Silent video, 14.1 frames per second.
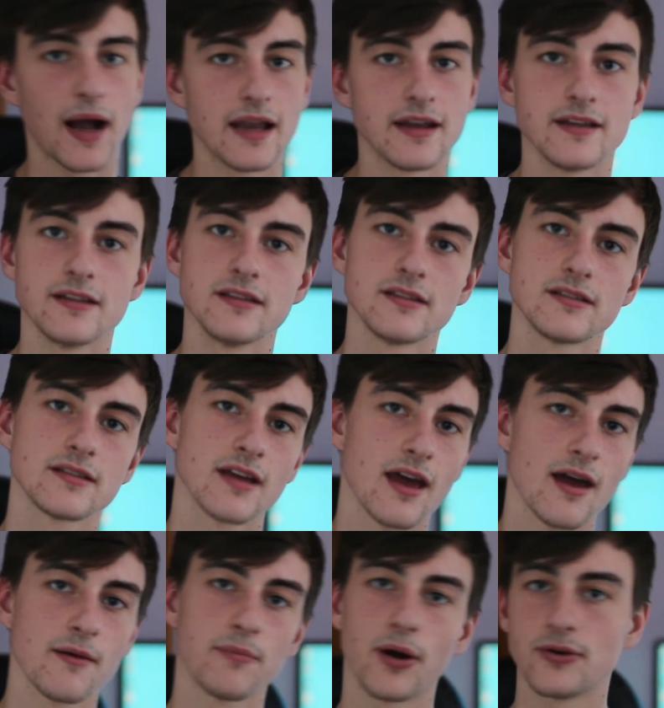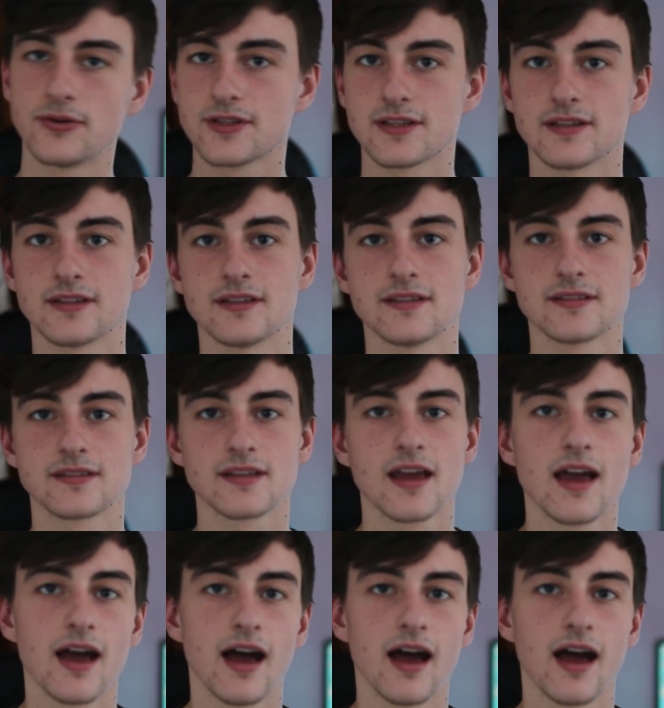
banners, posters,